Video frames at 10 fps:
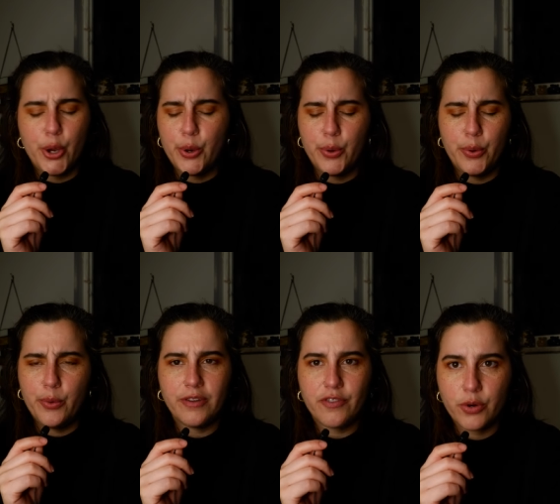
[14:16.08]

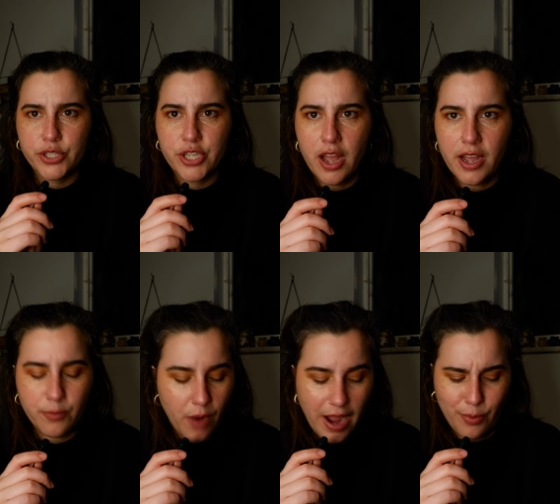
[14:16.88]
No, of course
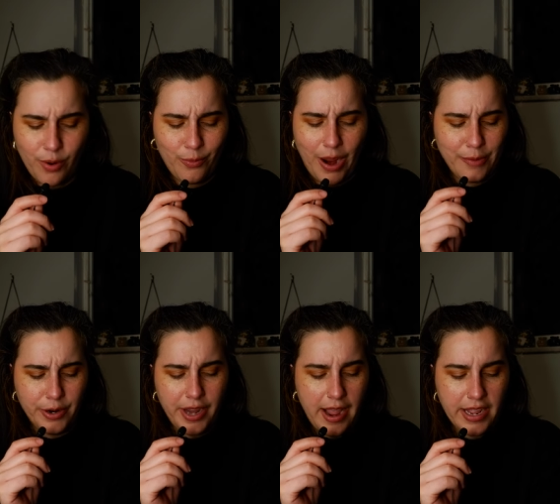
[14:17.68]
not. Why
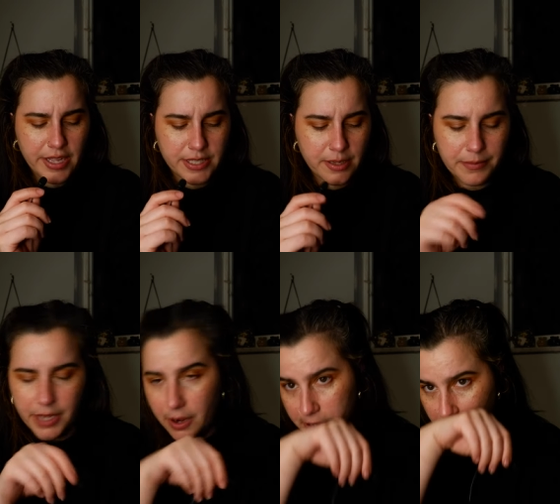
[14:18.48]
would I? It's some
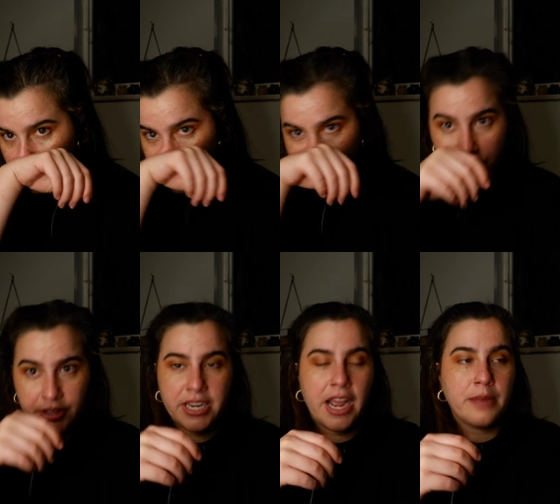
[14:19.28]
young adult
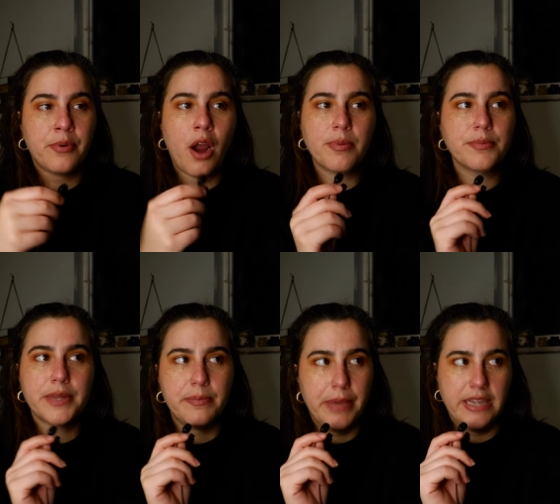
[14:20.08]
book that I
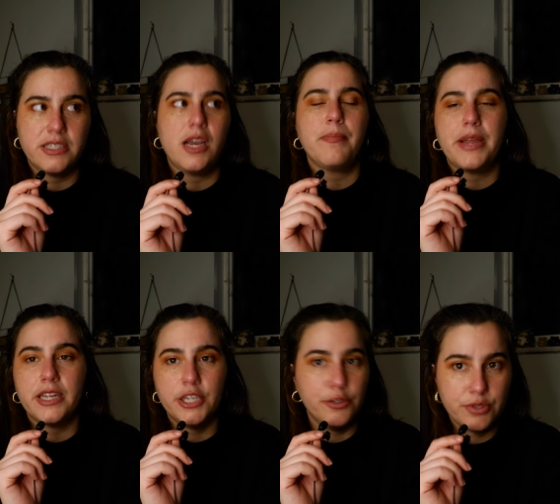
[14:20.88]
probably picked up
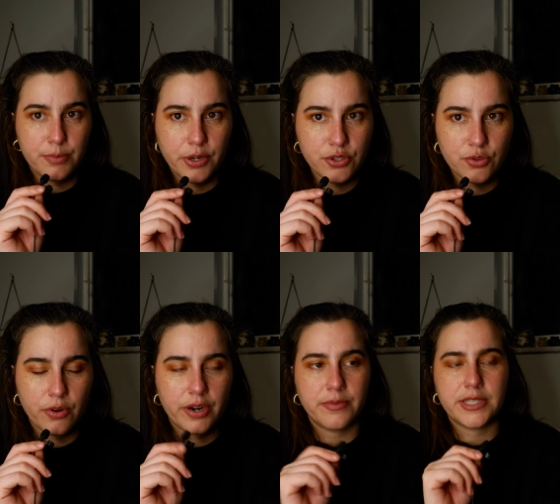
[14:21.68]
at a used
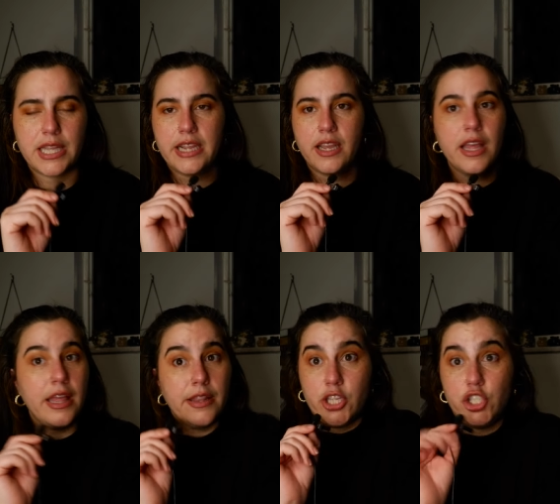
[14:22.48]
bookstore and was like,
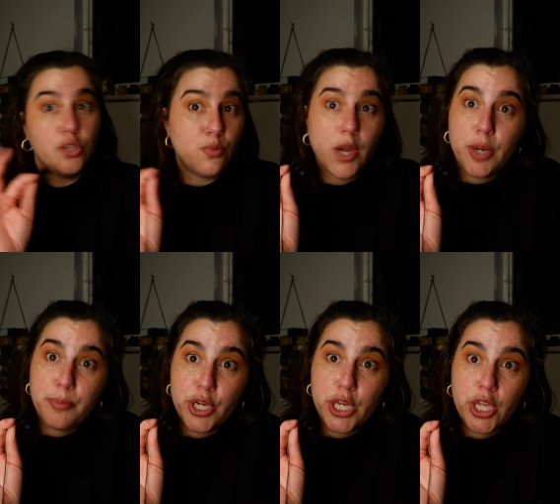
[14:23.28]
this is what
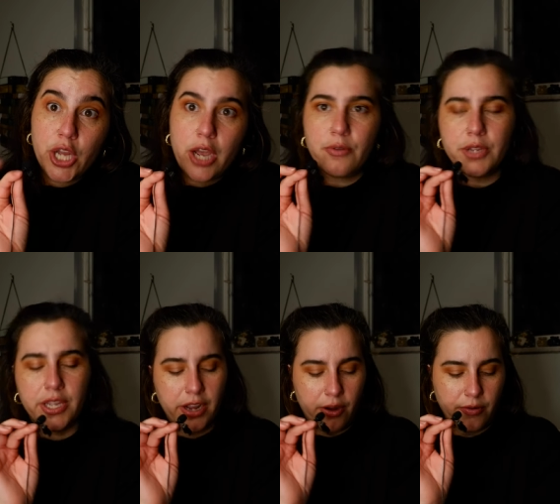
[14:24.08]
I'm reading now,
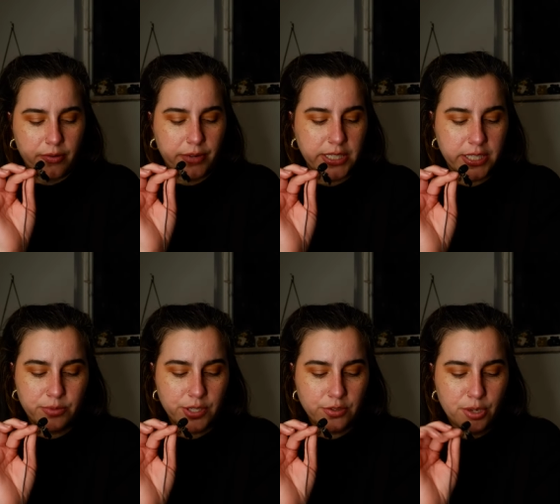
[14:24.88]
you know, because
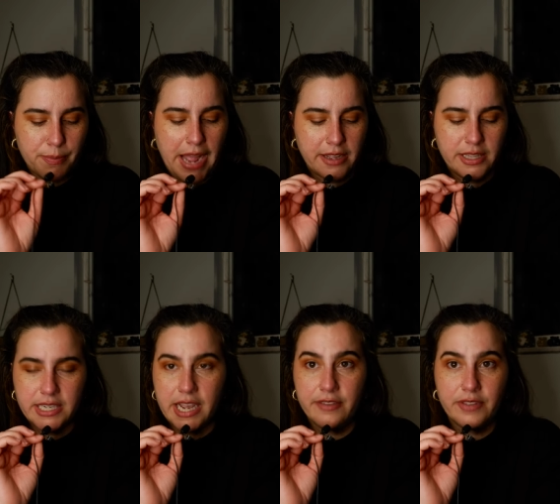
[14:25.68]
it was also back in the
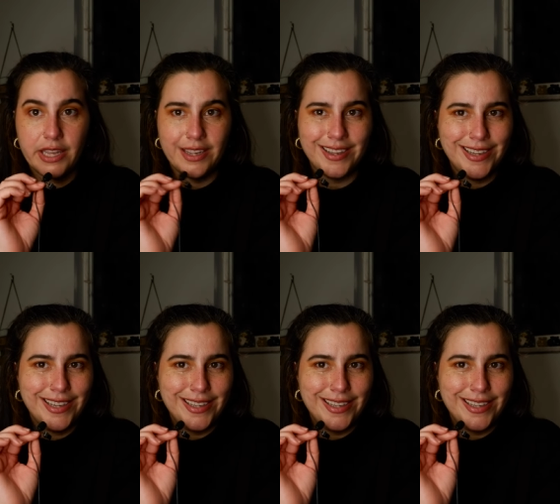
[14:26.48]
day of like